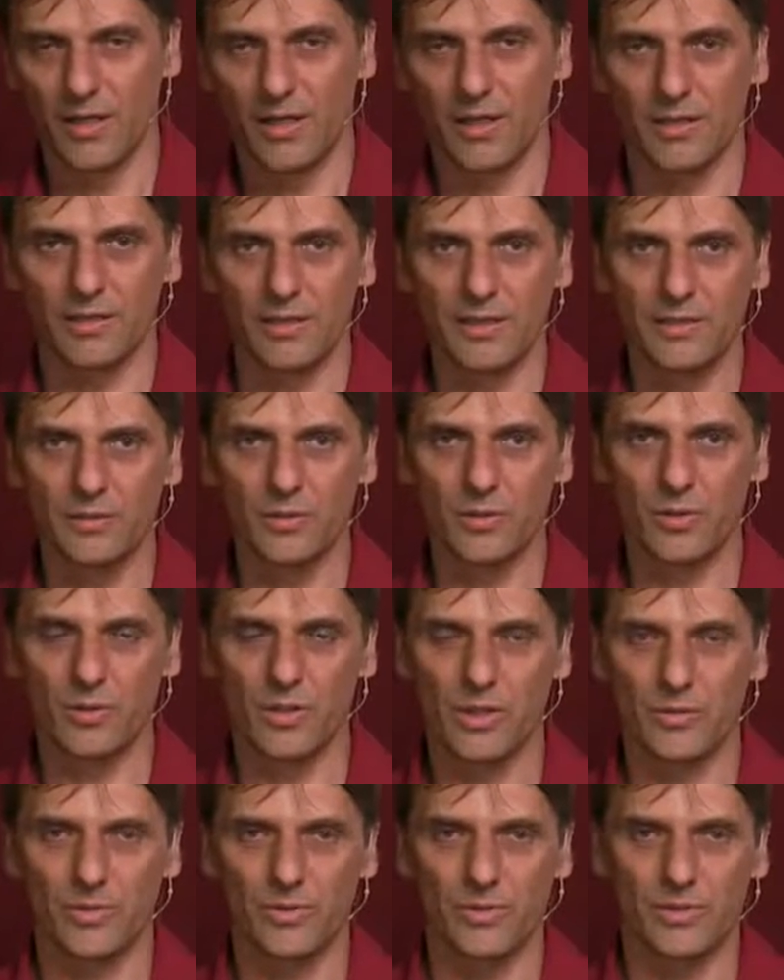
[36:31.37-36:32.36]
And later on,
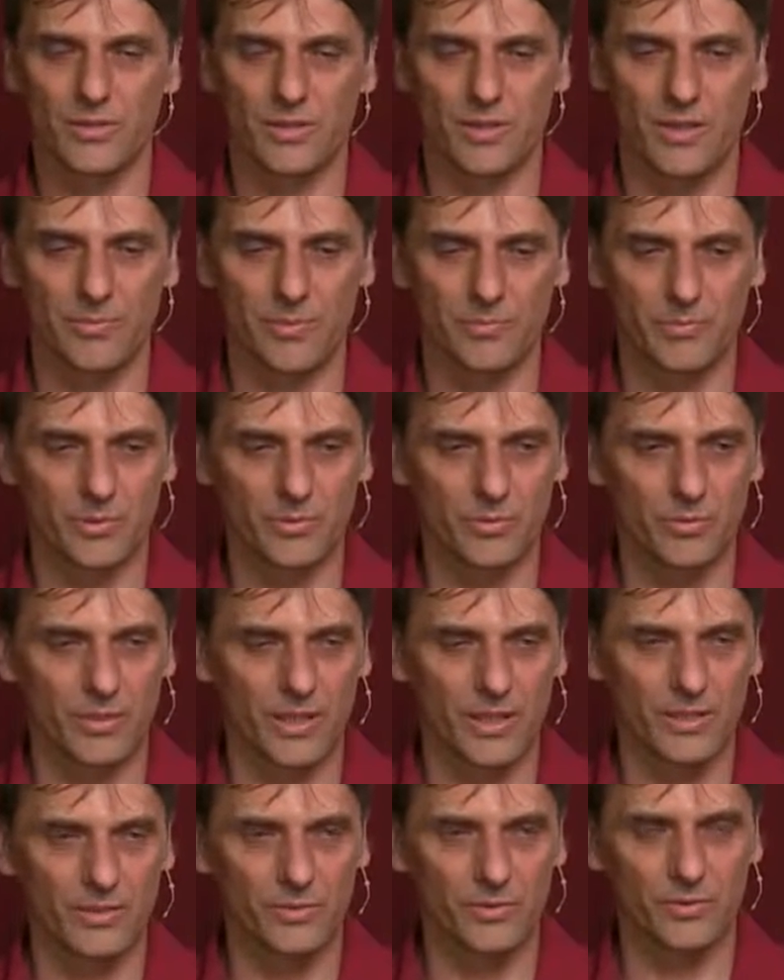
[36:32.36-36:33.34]
he was capable to
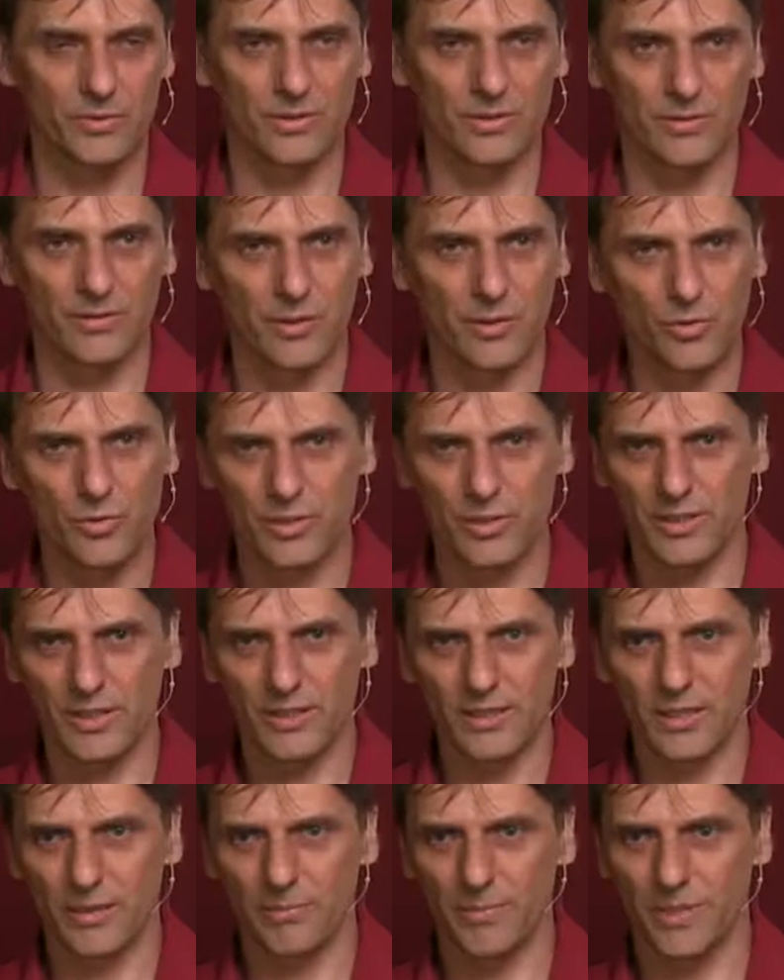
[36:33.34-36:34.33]
get to the huge
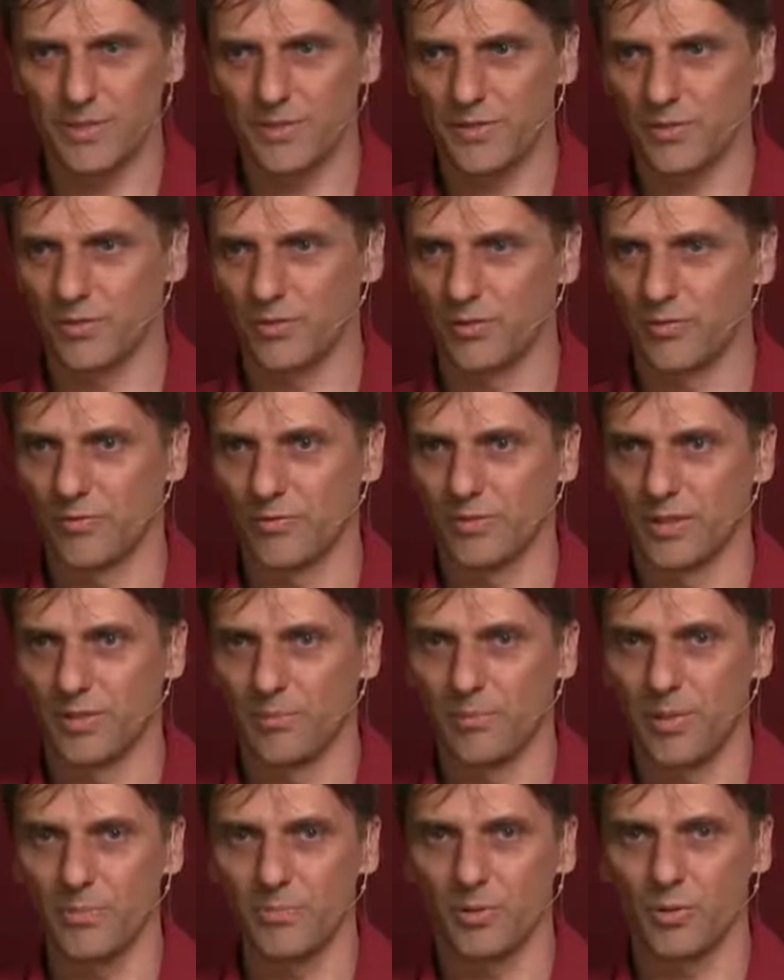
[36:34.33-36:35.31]
database of uh,
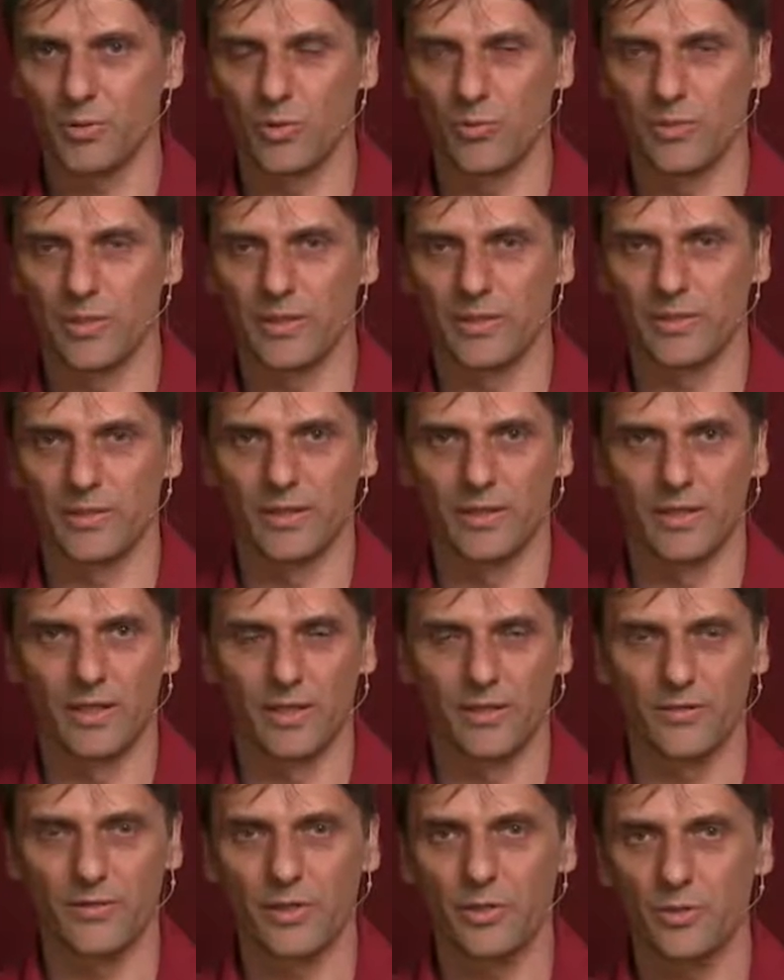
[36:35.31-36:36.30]
people who were
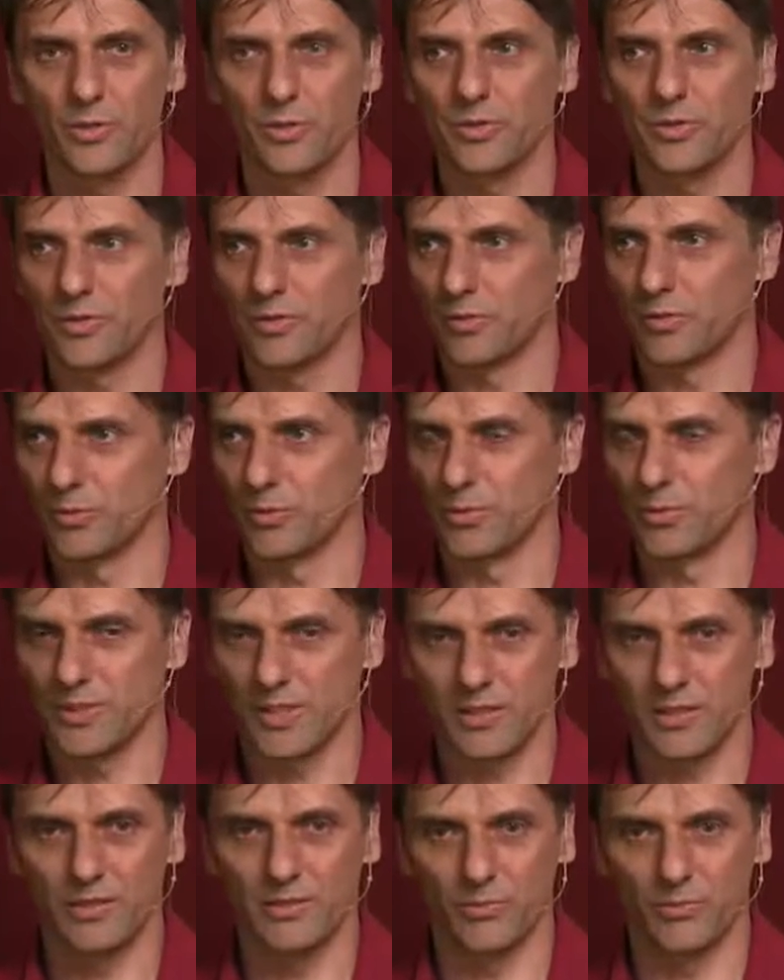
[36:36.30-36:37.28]
recruited to
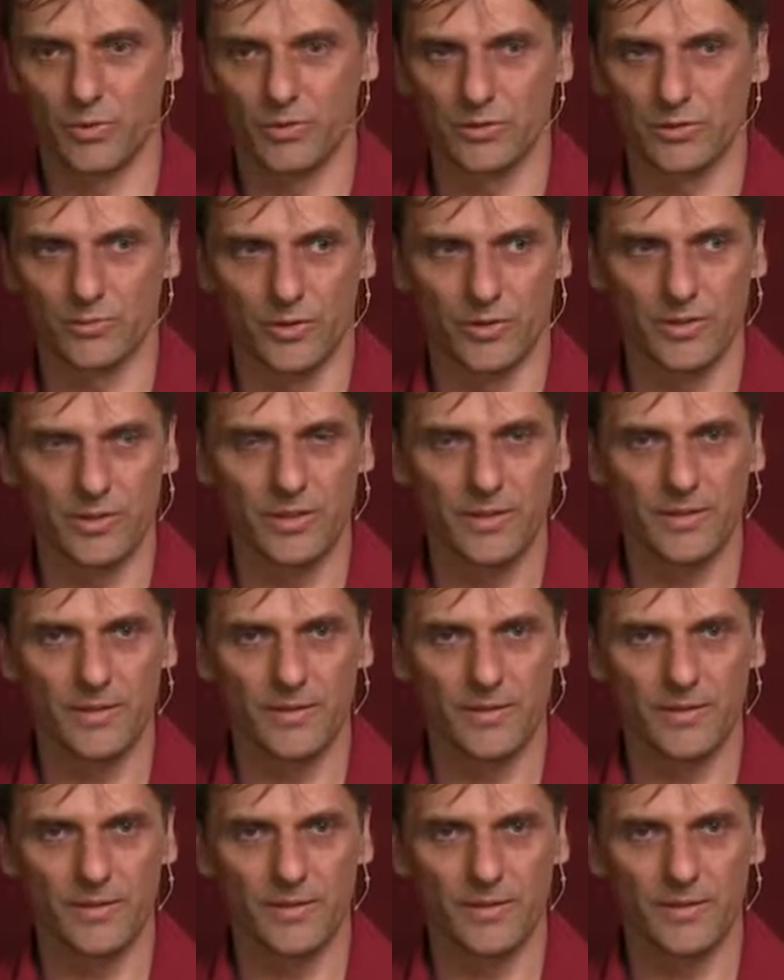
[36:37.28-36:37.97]
Second World War.